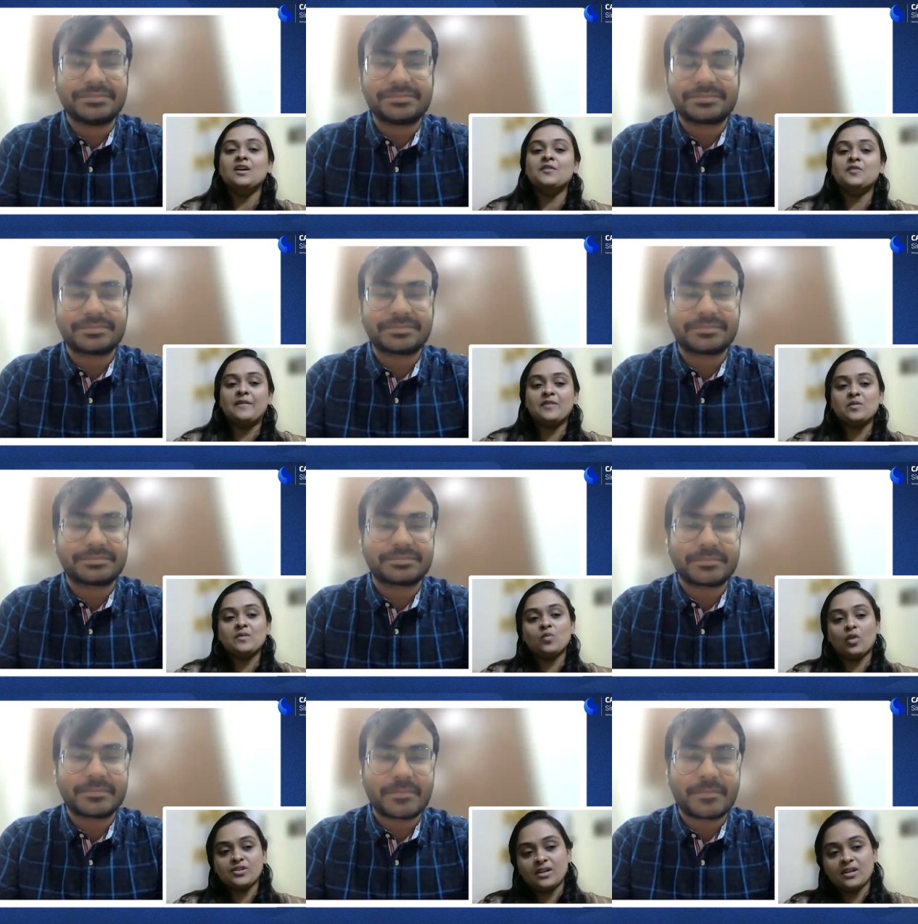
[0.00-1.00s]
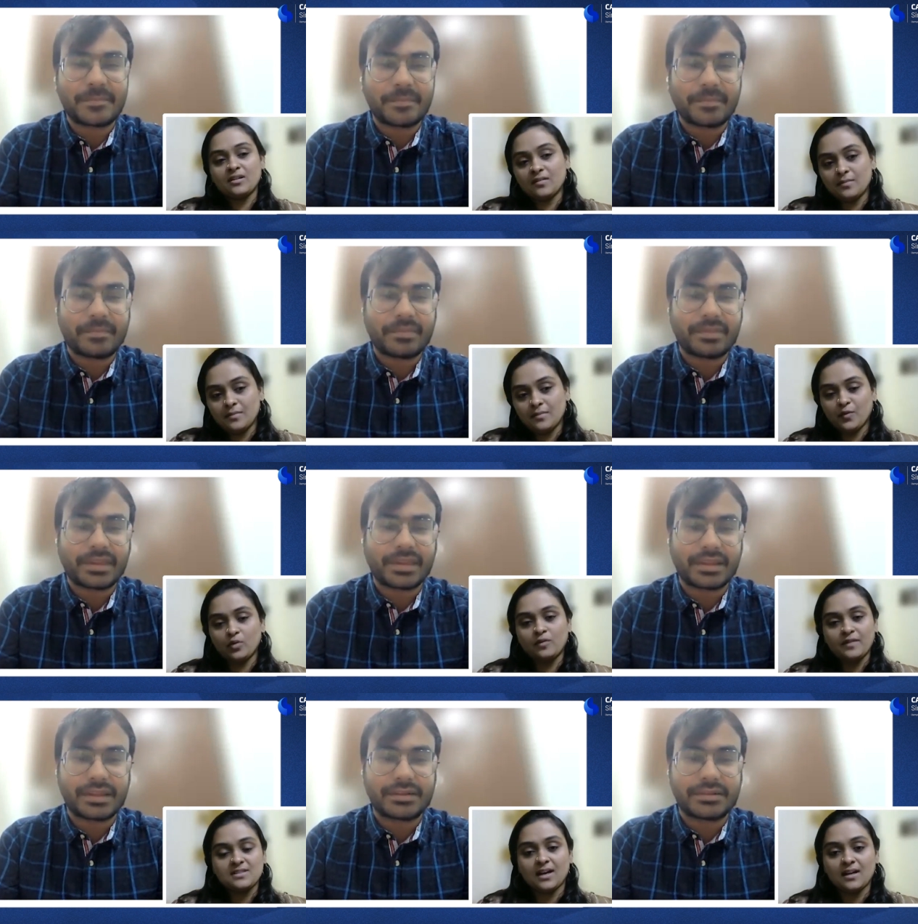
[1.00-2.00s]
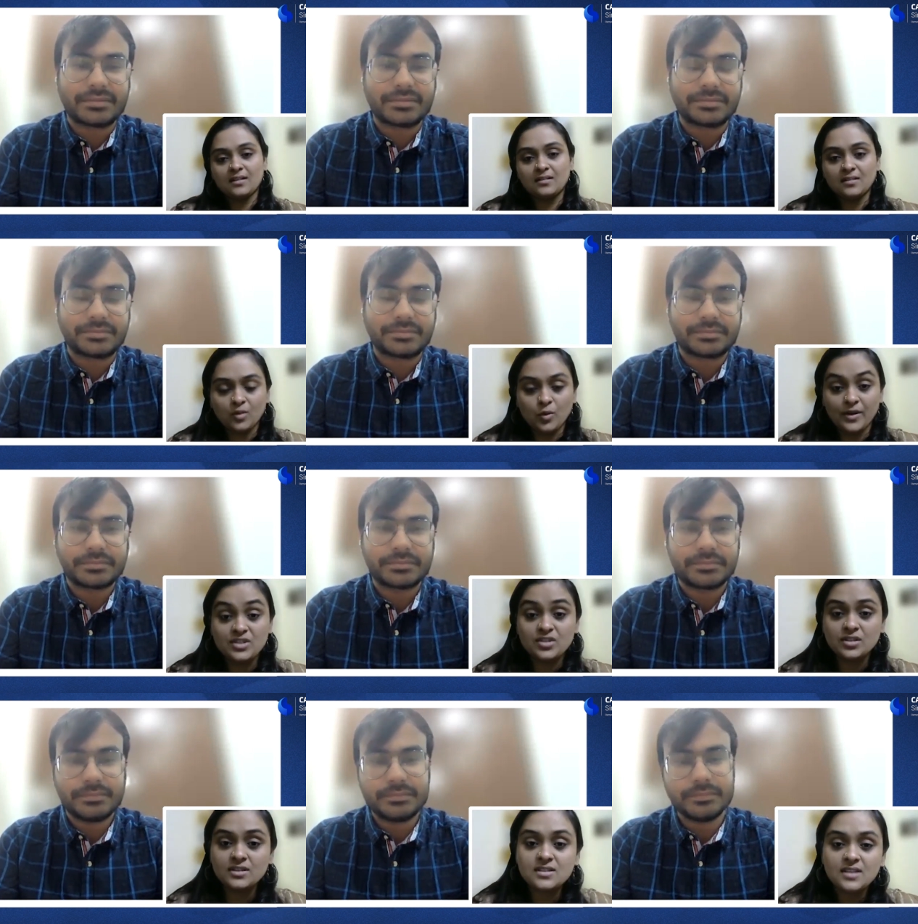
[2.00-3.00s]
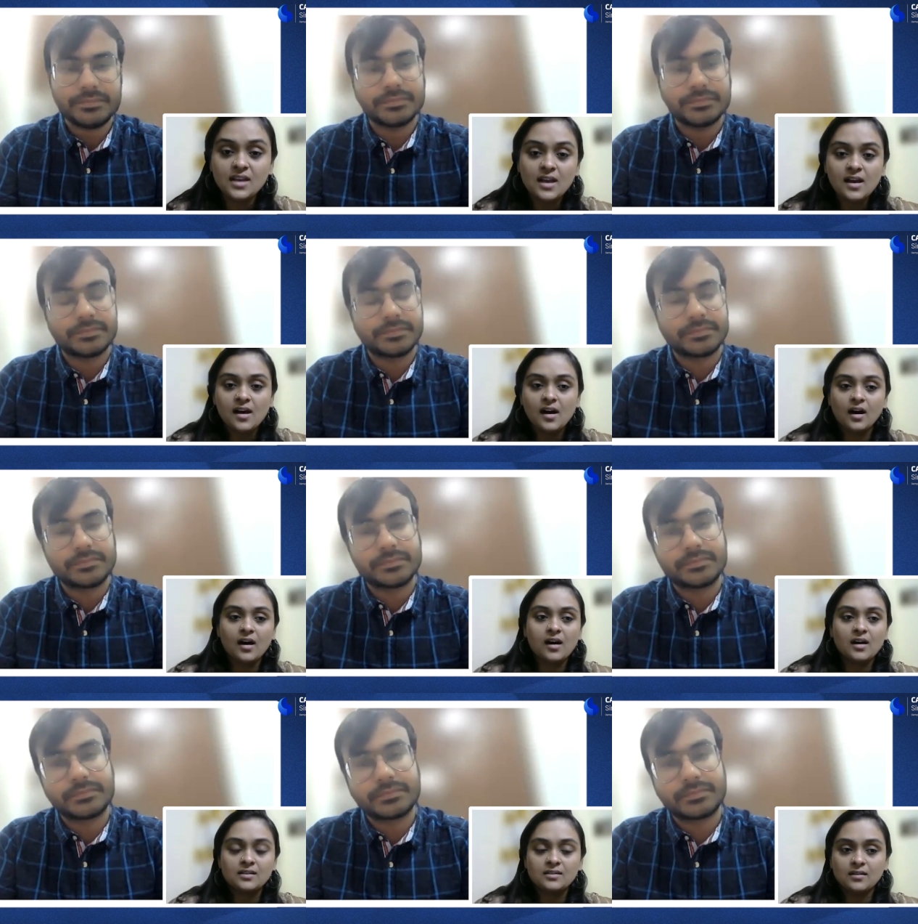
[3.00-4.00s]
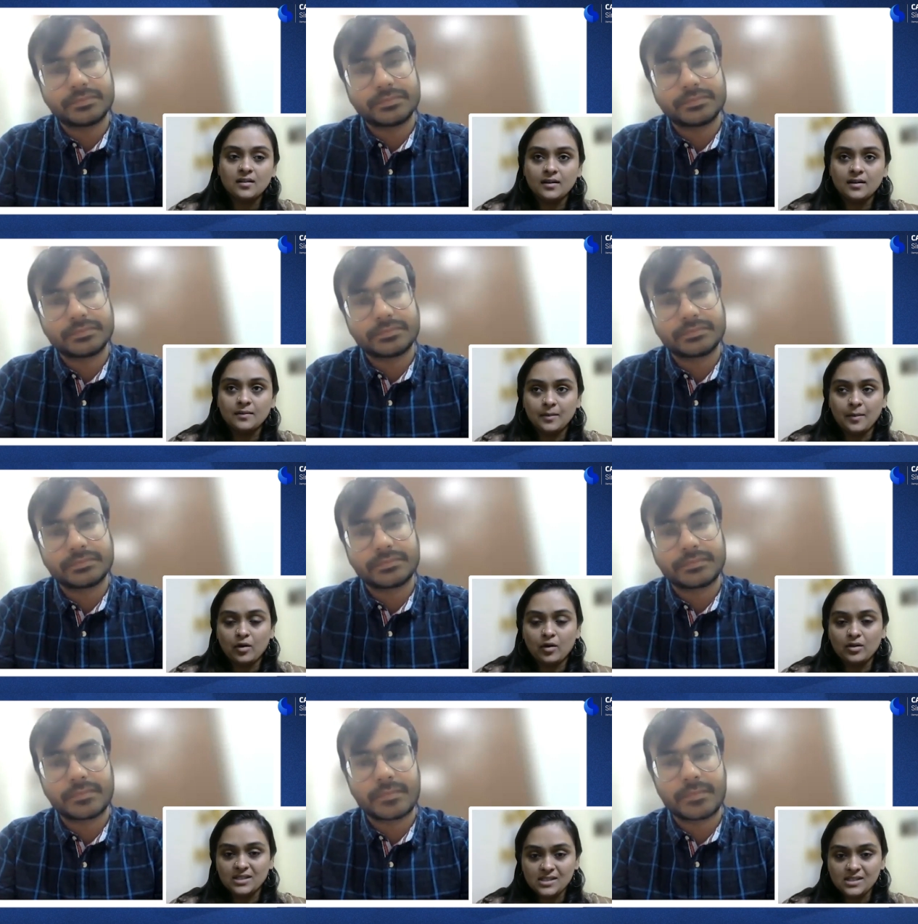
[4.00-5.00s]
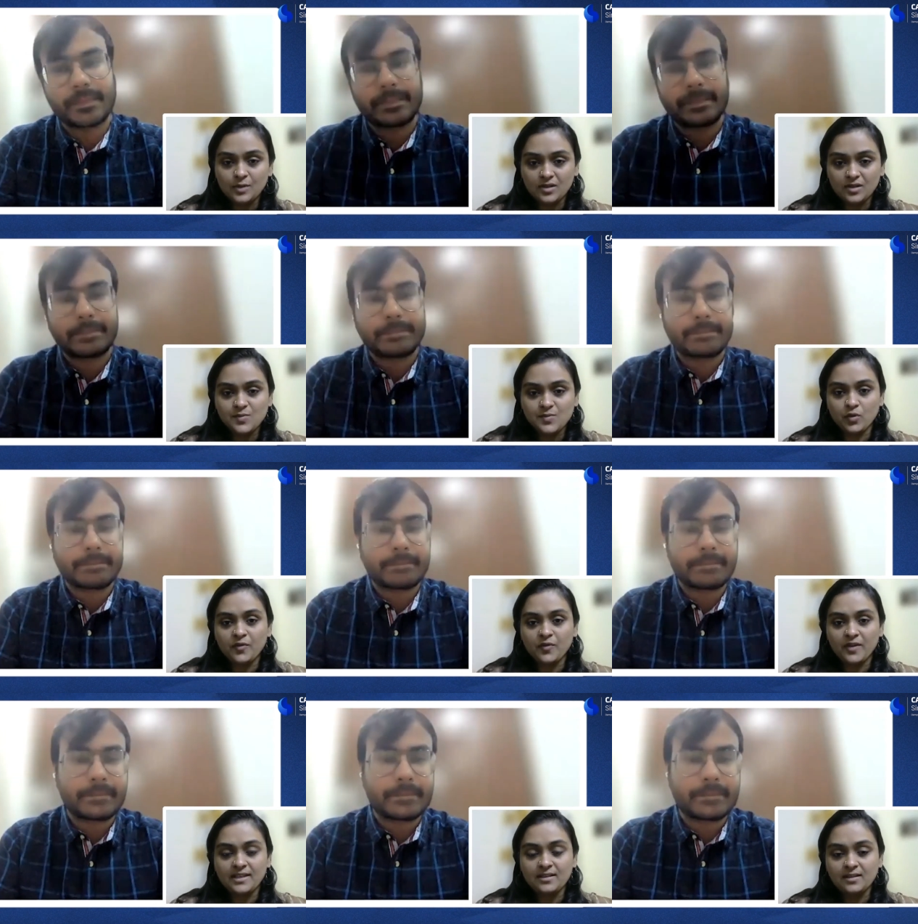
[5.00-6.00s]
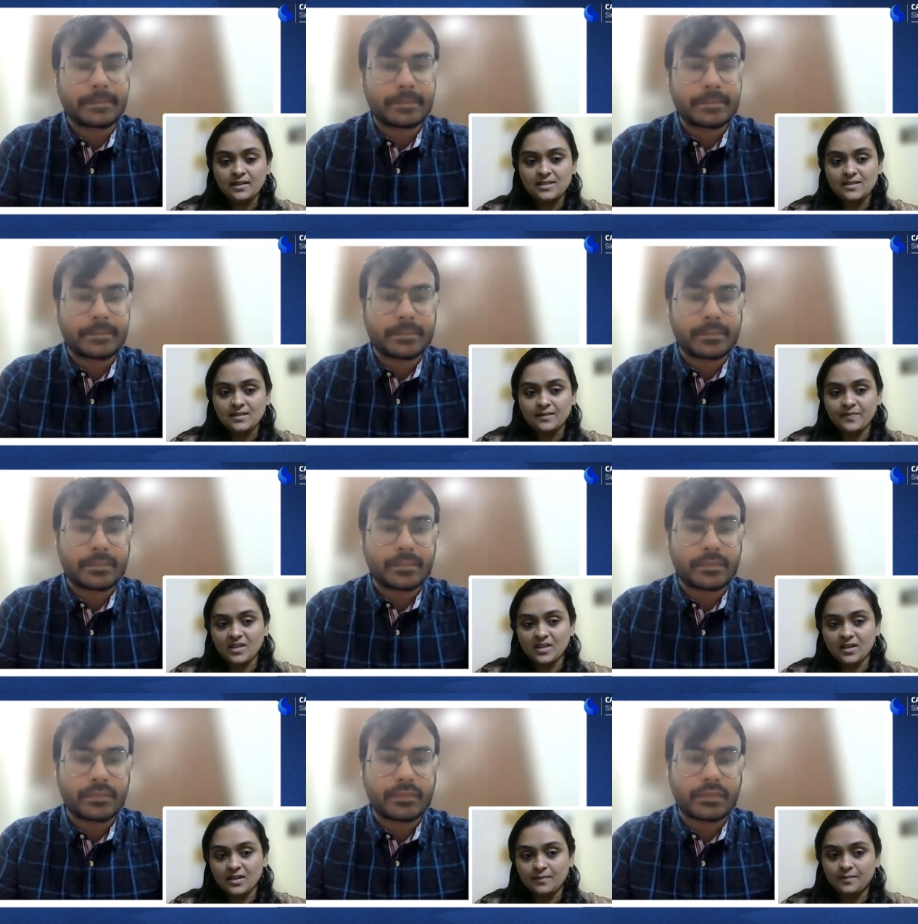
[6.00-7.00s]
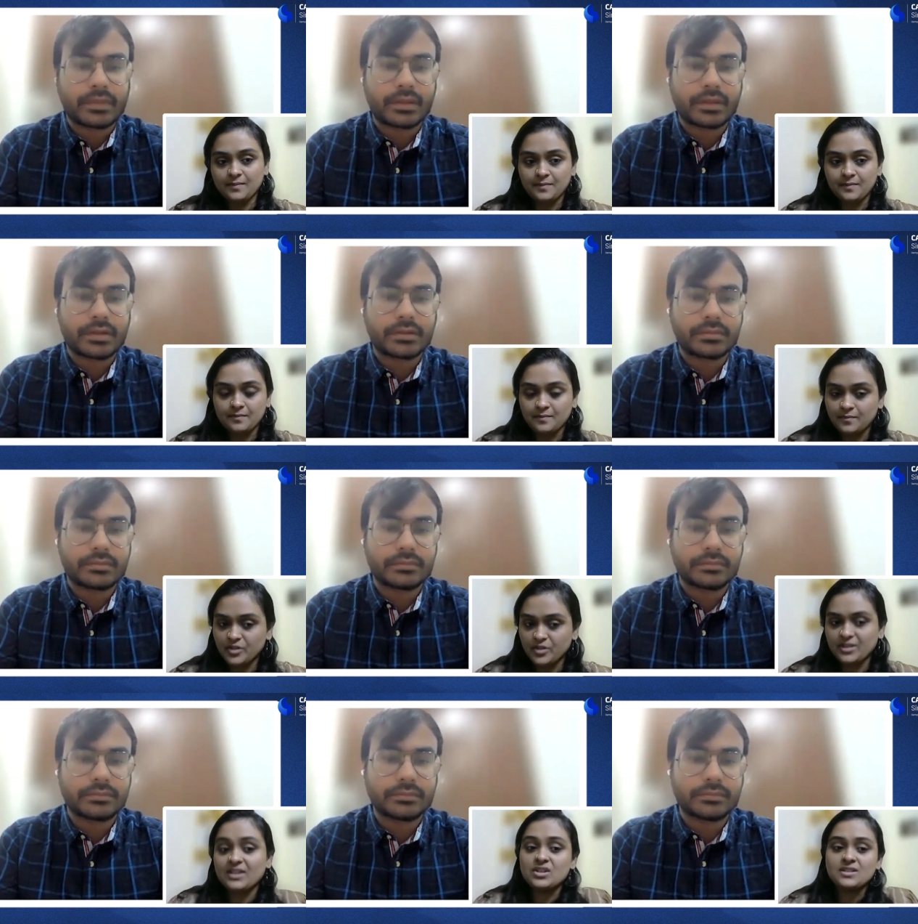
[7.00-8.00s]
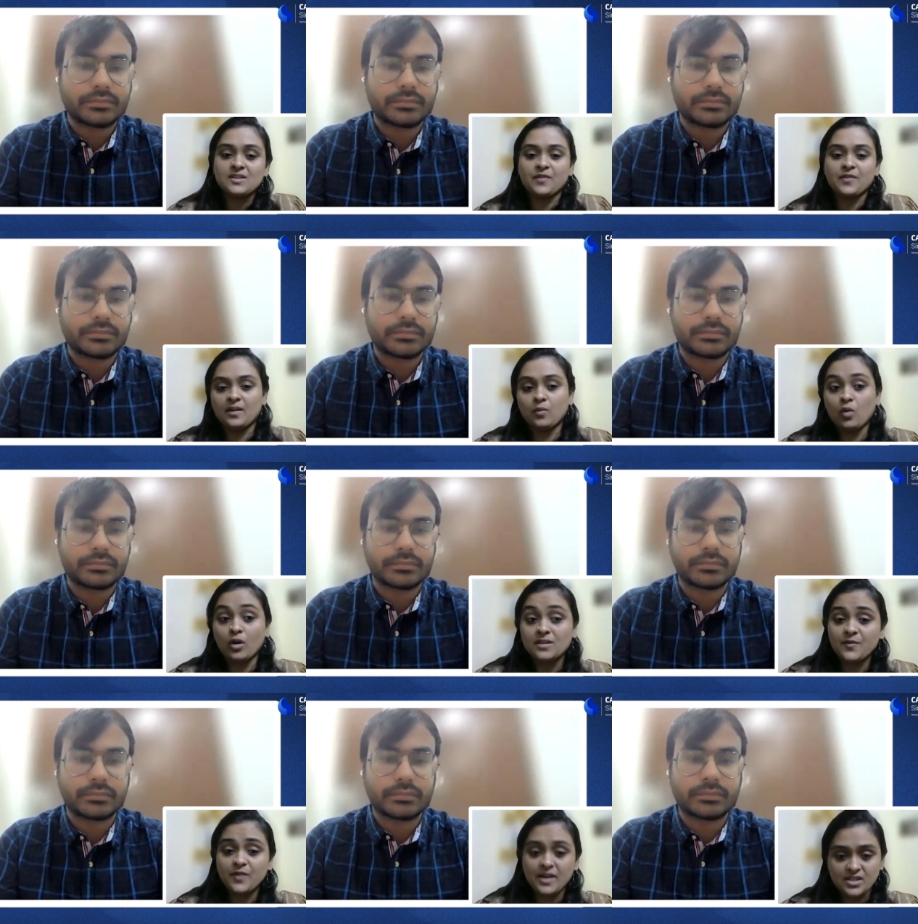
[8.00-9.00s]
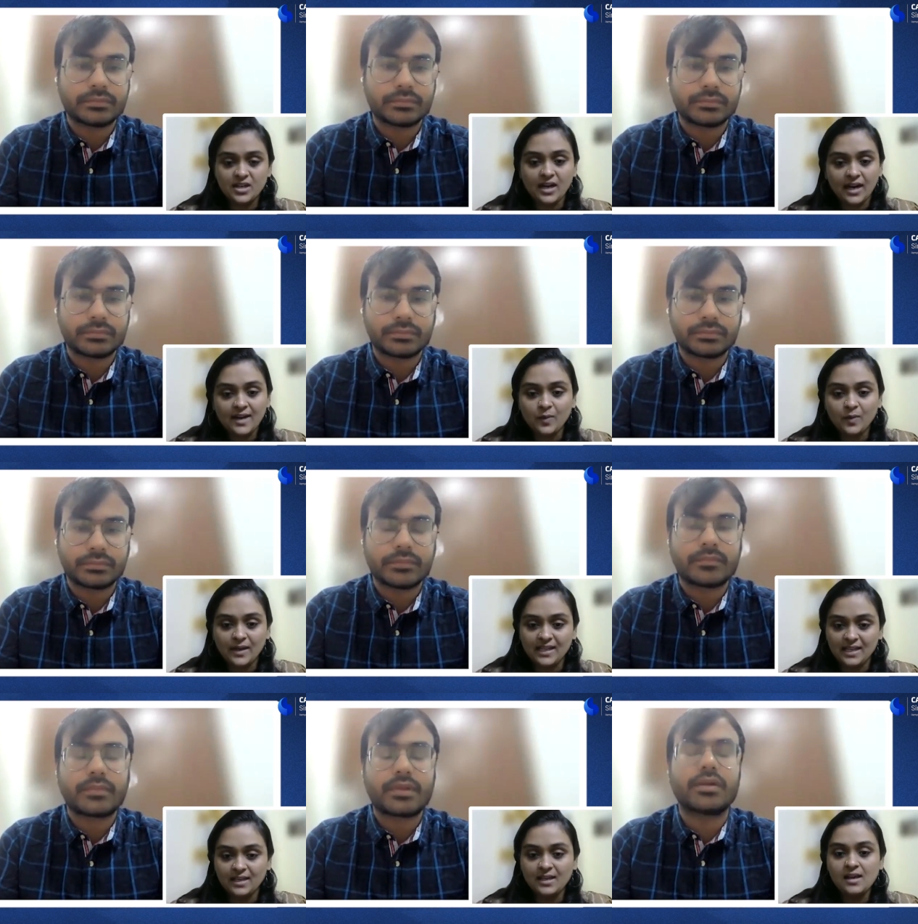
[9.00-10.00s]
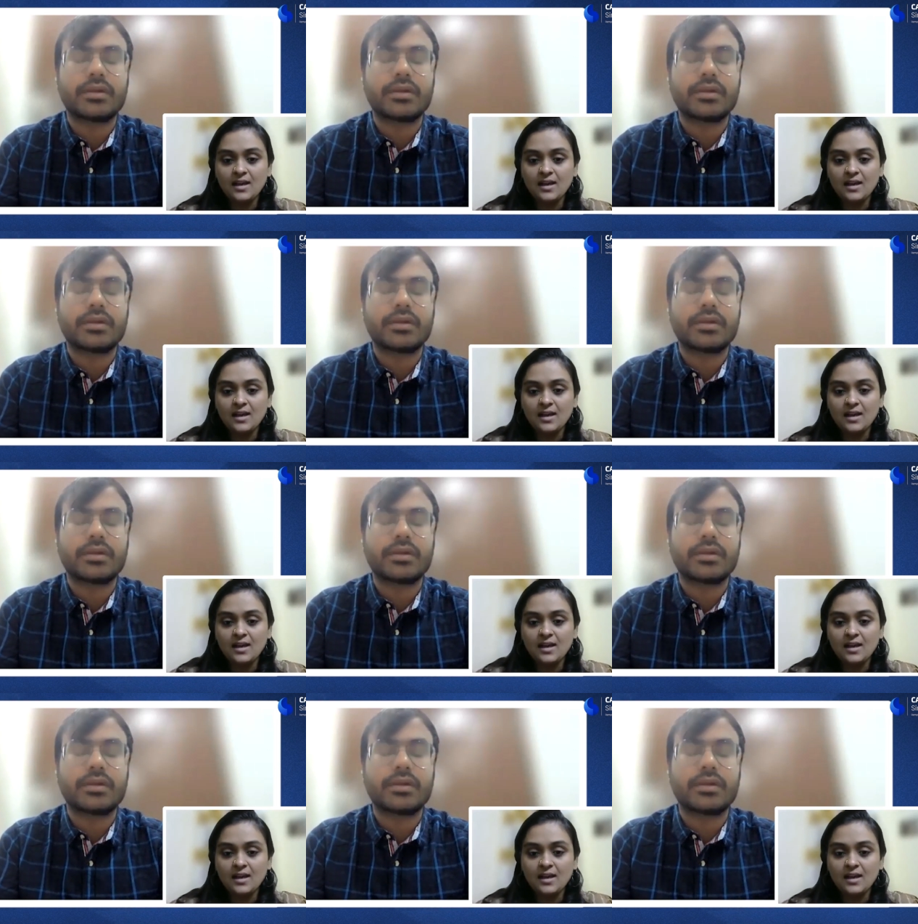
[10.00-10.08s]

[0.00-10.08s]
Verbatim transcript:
Speaker 1: For everyone watching, before we start the questions, uh, about a little about his profile is uh, Ritesh is a fre- was a fresh grad when he